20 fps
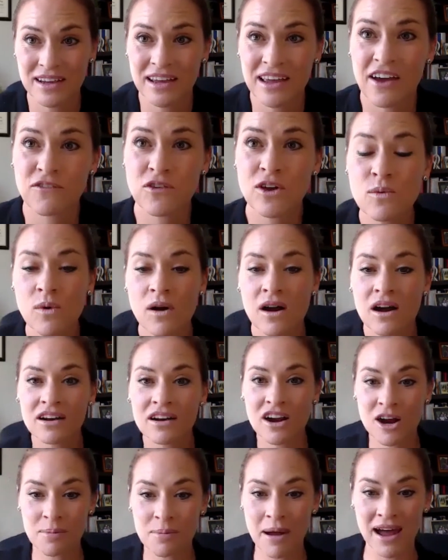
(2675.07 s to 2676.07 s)
If we want
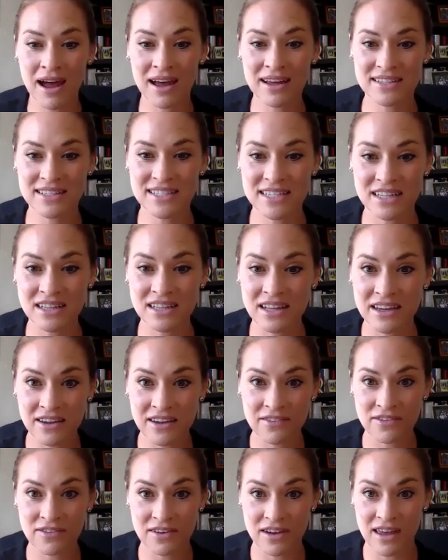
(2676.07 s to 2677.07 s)
our pets to
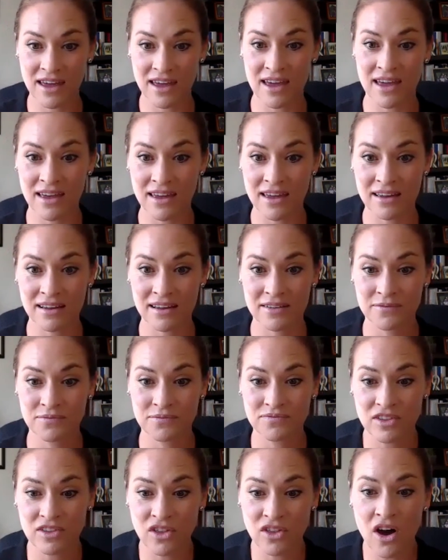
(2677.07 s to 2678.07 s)
live a
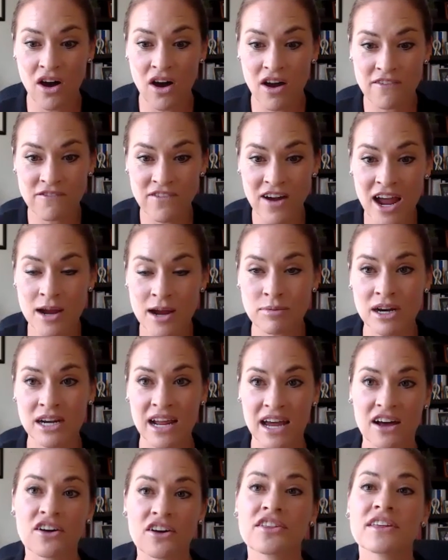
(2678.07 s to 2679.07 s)
long, vibrant,
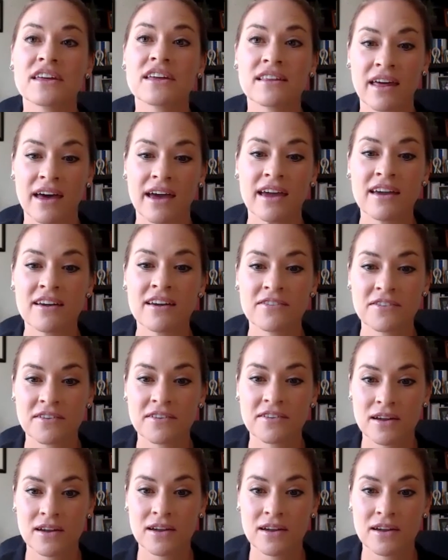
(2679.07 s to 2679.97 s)
healthy life,